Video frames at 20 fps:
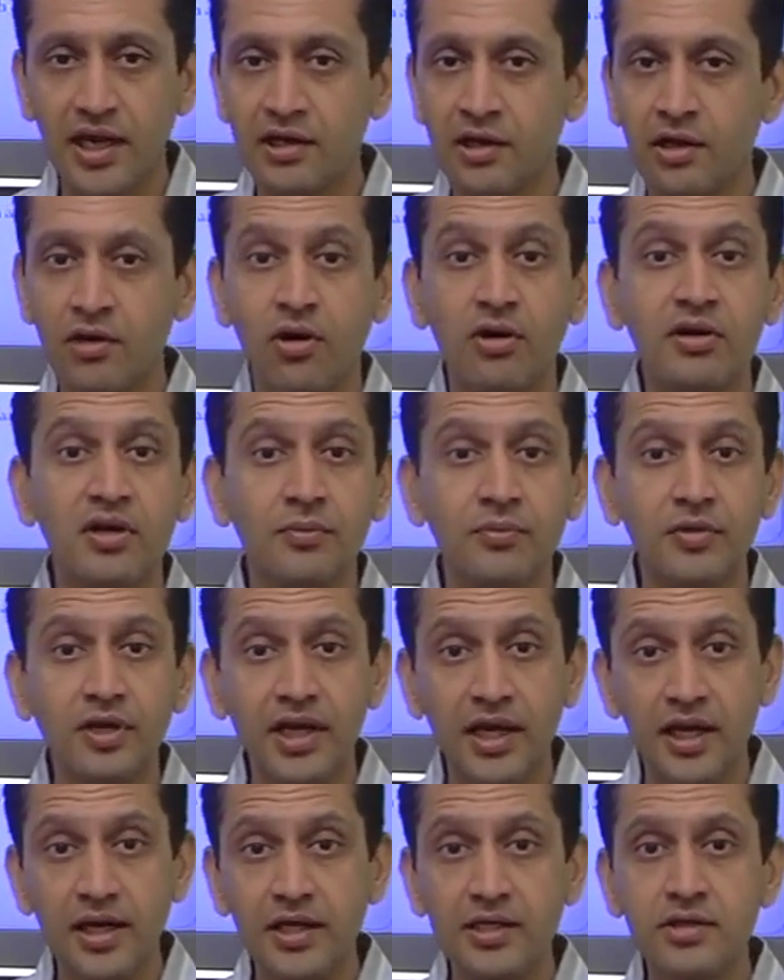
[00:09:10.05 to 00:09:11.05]
and are not
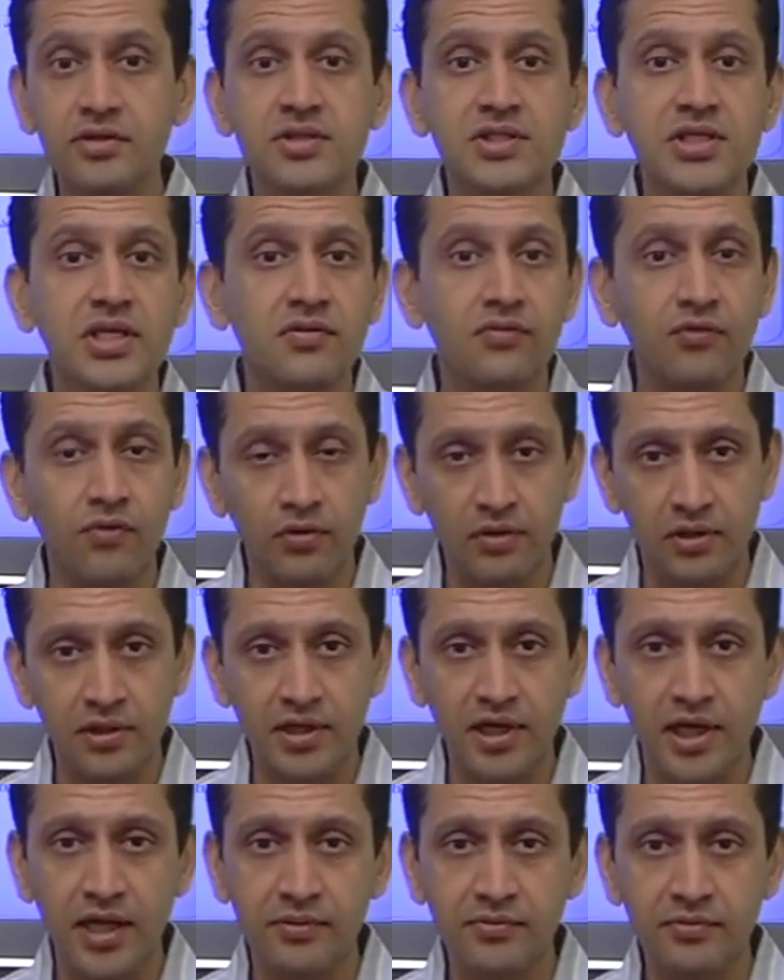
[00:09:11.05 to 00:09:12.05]
upgrading yourself all
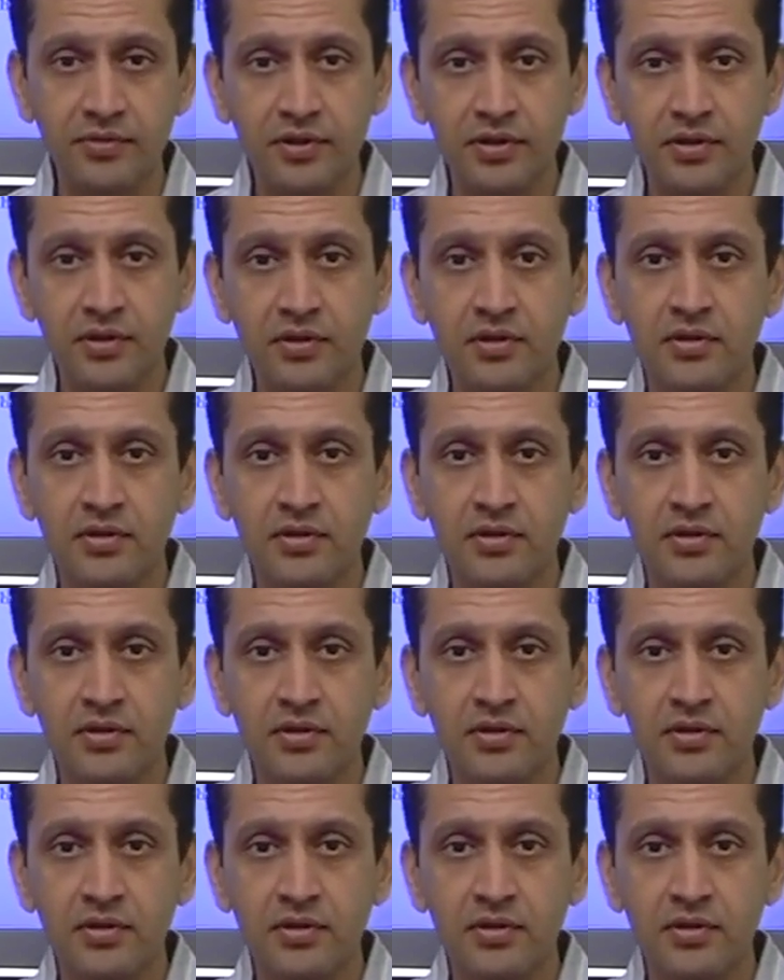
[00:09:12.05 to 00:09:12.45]
the time,